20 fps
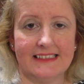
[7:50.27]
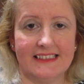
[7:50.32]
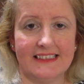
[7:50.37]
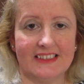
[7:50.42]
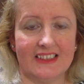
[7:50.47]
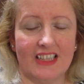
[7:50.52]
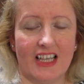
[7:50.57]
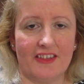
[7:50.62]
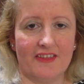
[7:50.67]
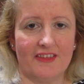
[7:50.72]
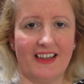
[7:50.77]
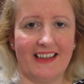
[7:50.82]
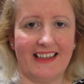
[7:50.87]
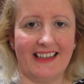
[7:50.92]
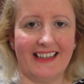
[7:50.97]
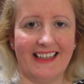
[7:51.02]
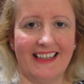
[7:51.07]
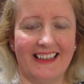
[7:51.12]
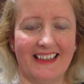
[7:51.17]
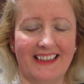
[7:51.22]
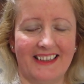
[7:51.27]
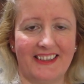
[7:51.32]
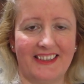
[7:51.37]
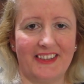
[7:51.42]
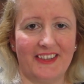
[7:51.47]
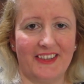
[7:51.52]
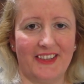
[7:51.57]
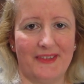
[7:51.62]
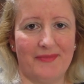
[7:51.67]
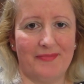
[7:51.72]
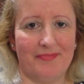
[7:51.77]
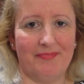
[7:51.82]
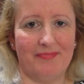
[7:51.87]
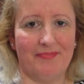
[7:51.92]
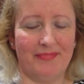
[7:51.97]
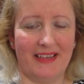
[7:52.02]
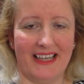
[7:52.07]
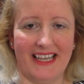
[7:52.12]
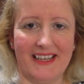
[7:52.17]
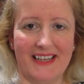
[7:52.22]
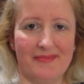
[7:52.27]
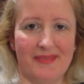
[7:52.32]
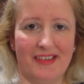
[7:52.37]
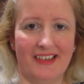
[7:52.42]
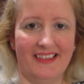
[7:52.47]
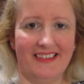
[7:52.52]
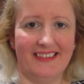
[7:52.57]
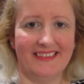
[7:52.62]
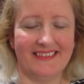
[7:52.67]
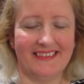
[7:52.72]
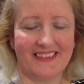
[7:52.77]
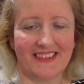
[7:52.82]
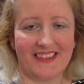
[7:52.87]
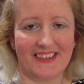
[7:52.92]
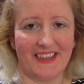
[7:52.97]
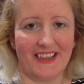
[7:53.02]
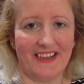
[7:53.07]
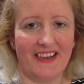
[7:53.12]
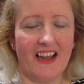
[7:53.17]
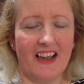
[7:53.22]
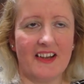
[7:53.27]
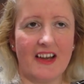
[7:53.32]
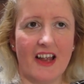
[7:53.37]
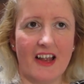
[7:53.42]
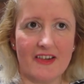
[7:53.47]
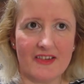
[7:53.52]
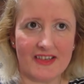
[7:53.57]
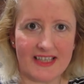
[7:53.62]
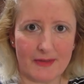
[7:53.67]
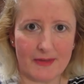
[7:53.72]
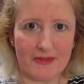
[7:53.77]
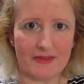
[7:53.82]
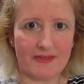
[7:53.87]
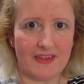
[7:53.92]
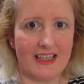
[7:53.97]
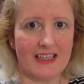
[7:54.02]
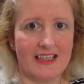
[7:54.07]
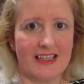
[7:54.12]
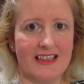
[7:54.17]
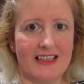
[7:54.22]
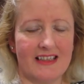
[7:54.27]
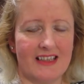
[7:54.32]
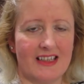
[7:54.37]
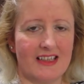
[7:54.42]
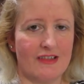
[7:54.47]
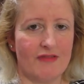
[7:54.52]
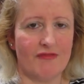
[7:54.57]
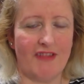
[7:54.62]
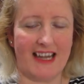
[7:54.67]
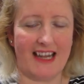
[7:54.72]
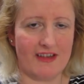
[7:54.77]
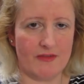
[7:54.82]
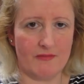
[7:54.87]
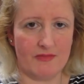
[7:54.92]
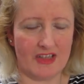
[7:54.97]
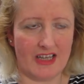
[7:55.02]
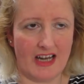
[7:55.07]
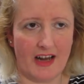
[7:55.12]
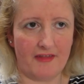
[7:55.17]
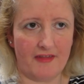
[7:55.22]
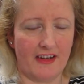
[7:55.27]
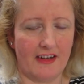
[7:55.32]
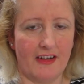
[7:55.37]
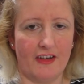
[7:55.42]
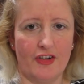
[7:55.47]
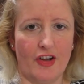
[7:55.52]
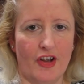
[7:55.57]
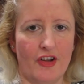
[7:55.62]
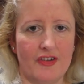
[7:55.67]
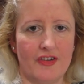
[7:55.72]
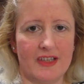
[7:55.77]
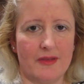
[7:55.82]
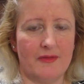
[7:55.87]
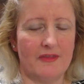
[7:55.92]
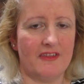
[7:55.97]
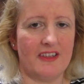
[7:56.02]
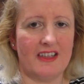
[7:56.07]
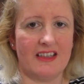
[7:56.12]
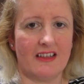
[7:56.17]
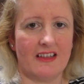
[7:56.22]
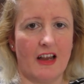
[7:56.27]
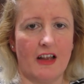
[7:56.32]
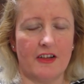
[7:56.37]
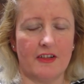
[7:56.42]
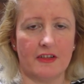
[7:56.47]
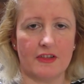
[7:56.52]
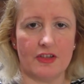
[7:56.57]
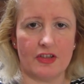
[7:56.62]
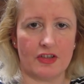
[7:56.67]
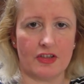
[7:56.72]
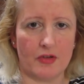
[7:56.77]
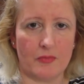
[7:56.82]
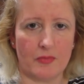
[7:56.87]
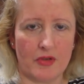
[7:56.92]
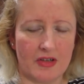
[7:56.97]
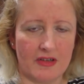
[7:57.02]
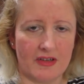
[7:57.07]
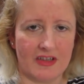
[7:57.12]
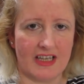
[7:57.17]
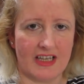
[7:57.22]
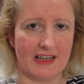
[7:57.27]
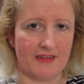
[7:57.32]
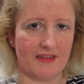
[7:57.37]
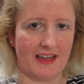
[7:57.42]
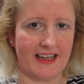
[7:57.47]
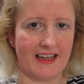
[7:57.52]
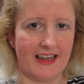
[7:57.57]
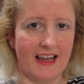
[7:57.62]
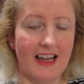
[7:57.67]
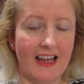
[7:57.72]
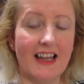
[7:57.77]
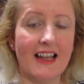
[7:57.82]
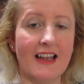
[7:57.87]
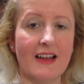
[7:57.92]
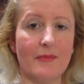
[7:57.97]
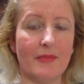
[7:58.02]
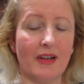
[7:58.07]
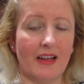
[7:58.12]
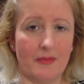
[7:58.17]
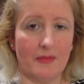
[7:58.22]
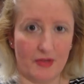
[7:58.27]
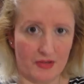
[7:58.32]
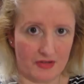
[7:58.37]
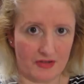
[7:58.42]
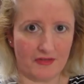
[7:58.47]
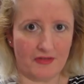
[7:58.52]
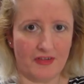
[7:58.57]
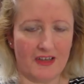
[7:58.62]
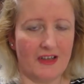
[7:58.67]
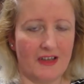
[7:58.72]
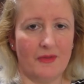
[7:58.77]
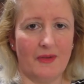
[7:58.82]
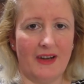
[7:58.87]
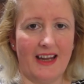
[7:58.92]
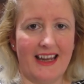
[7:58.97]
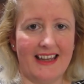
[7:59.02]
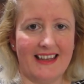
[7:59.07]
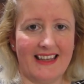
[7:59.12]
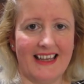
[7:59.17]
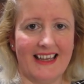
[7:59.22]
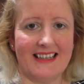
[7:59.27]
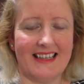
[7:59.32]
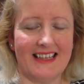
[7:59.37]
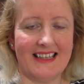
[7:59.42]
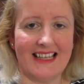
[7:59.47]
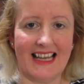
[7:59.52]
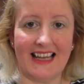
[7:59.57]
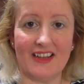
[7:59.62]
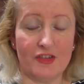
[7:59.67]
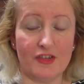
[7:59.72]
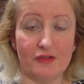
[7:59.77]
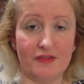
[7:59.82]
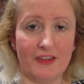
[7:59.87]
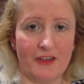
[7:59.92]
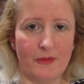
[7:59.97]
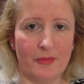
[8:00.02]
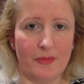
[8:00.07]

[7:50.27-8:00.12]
not very good people. So I know some of it's just random stuff, and I know some of it's kind of just computer generated, but I'm also fully aware that it's actual real